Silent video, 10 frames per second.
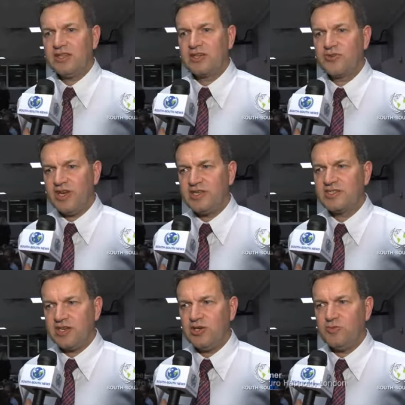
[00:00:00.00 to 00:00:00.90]
The
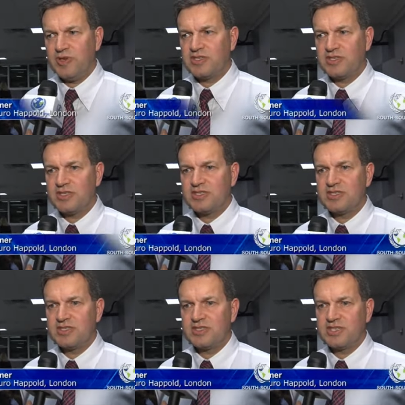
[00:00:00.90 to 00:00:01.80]
greatest hope is that
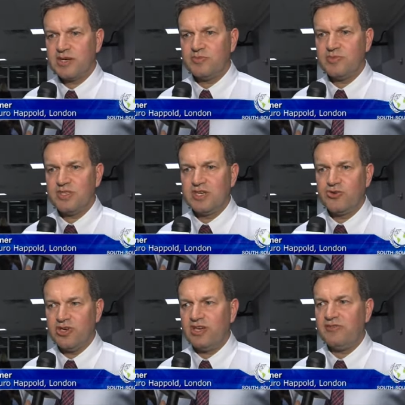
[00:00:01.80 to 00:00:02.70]
some
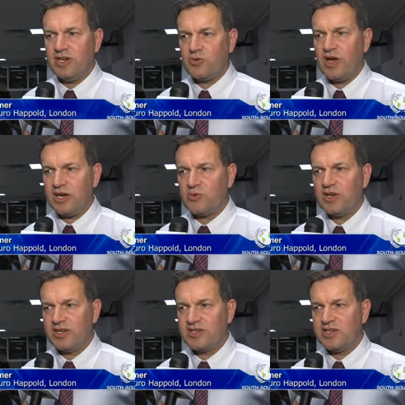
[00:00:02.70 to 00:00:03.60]
degree of
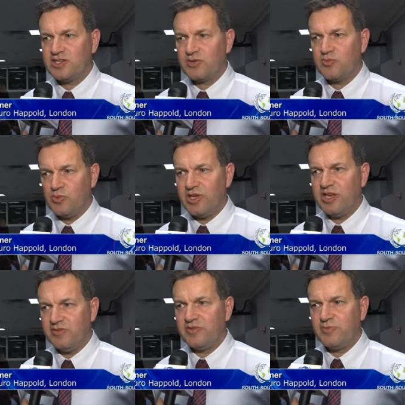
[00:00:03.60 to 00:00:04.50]
equalisation will be
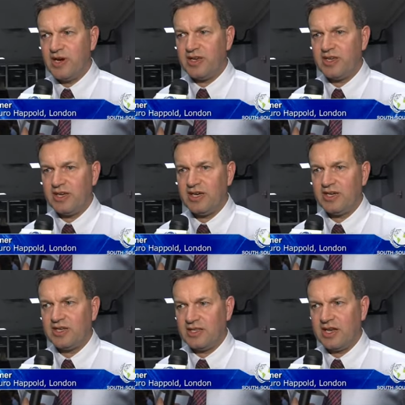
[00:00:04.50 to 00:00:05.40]
delivered by the, uh,